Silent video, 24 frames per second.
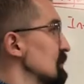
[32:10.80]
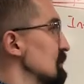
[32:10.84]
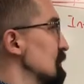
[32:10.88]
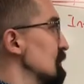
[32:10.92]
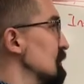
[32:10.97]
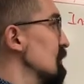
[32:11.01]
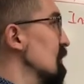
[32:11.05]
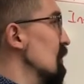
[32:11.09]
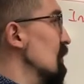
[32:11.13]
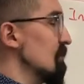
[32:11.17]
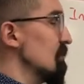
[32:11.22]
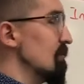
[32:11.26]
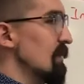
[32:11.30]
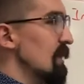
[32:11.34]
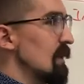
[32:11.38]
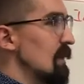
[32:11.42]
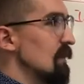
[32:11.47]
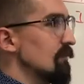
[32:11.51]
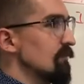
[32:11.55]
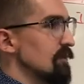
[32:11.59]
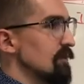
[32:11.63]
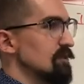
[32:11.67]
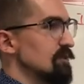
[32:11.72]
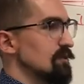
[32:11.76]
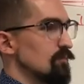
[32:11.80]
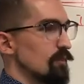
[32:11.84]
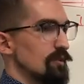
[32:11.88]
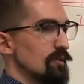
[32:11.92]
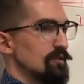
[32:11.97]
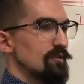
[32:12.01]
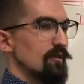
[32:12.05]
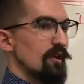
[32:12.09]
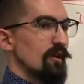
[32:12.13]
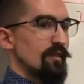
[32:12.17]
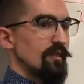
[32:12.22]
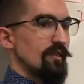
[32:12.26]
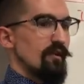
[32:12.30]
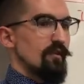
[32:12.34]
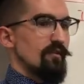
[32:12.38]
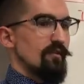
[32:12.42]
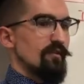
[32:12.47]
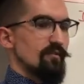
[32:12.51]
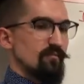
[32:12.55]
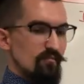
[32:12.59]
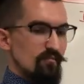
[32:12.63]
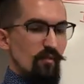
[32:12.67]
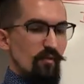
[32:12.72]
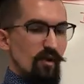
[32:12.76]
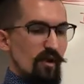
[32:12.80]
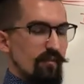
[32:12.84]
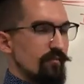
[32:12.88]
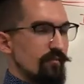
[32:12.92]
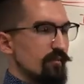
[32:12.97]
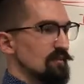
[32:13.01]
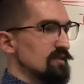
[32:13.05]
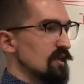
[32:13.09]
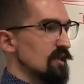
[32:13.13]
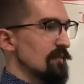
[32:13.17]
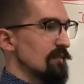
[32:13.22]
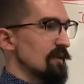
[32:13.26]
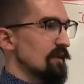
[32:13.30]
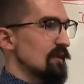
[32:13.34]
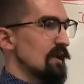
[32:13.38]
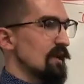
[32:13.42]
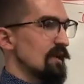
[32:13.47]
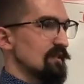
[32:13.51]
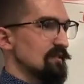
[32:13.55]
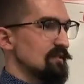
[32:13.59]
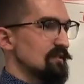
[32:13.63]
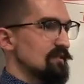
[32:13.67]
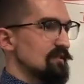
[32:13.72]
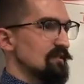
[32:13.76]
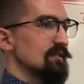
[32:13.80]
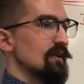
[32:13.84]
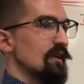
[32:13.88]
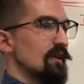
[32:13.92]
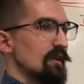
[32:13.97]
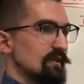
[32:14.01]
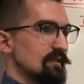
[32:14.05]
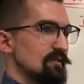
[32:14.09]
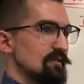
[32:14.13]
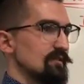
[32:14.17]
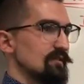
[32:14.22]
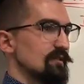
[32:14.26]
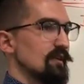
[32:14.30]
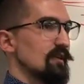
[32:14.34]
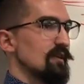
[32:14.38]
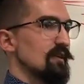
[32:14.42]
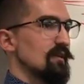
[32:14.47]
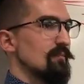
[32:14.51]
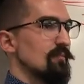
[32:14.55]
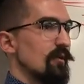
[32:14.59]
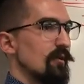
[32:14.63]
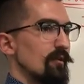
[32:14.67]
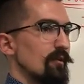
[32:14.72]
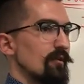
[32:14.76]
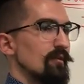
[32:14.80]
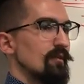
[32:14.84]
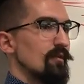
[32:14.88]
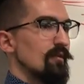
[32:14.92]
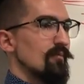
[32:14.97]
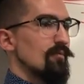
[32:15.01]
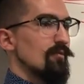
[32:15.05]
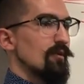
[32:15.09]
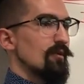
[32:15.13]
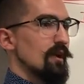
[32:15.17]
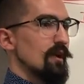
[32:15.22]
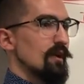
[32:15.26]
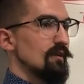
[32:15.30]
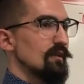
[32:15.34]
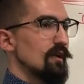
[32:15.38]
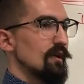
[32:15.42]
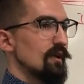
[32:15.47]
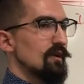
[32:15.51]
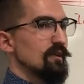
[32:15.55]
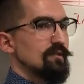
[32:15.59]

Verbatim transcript: they automatically switch on their whatever's coming next sucks part in their brain.